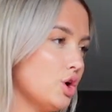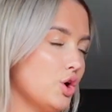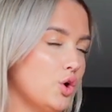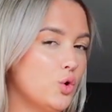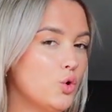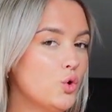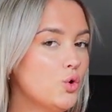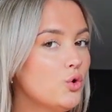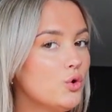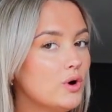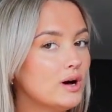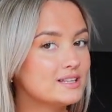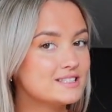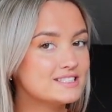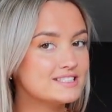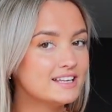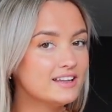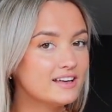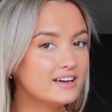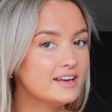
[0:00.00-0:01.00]
oh, I'd
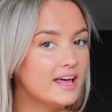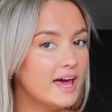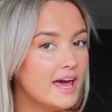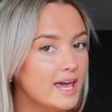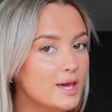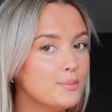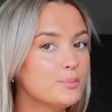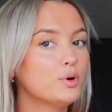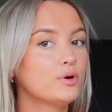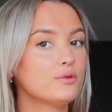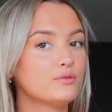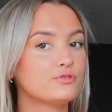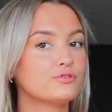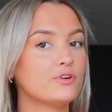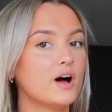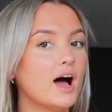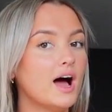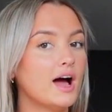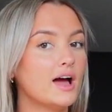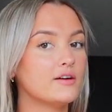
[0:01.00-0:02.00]
say like an 8.5,
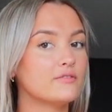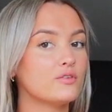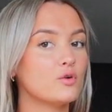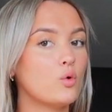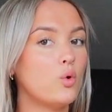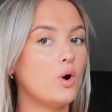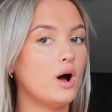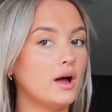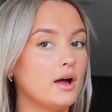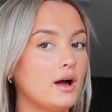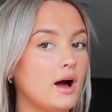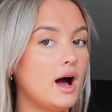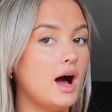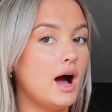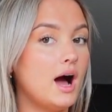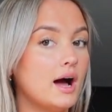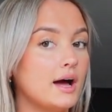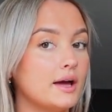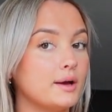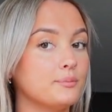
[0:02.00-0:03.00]
quite
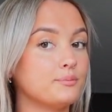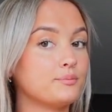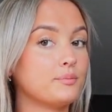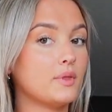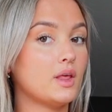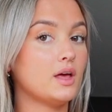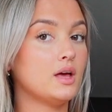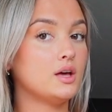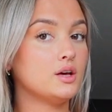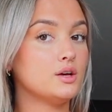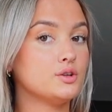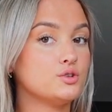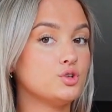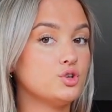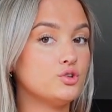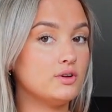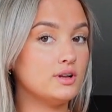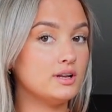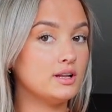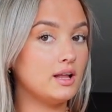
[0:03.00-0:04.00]
high. Do
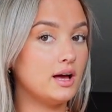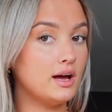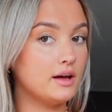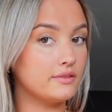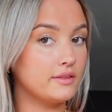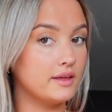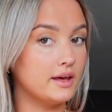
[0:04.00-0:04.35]
you really like